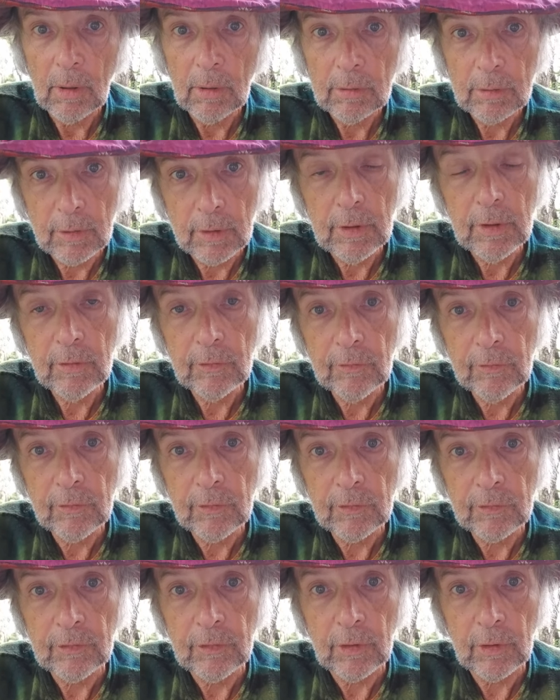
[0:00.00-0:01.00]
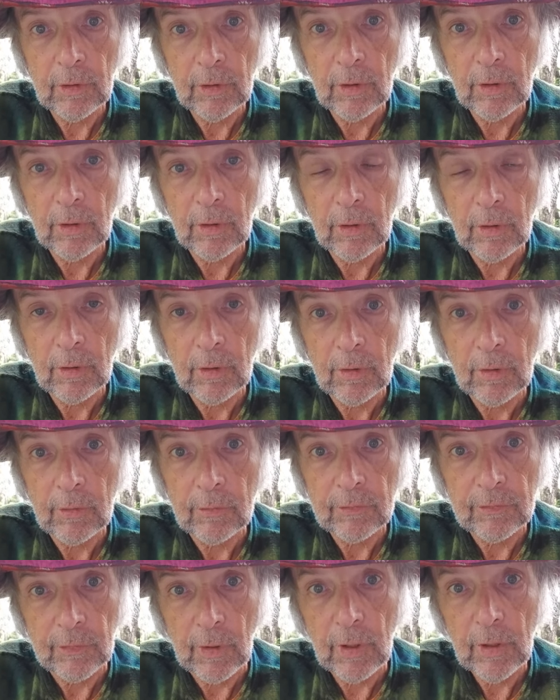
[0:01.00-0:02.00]
He is the
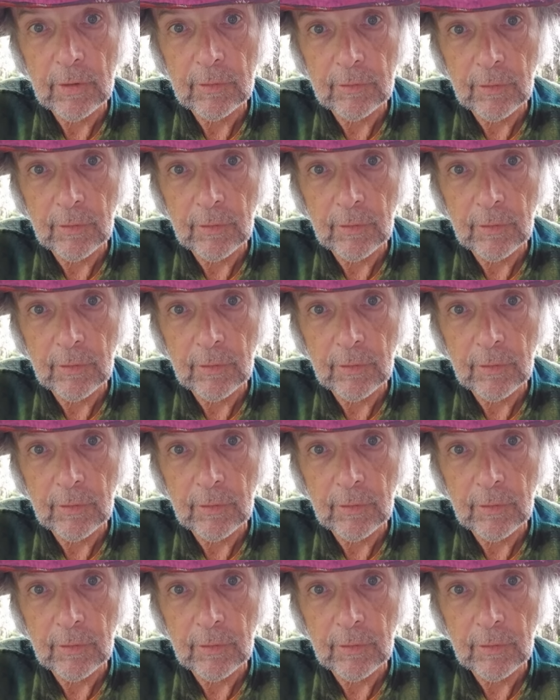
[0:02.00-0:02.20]
saint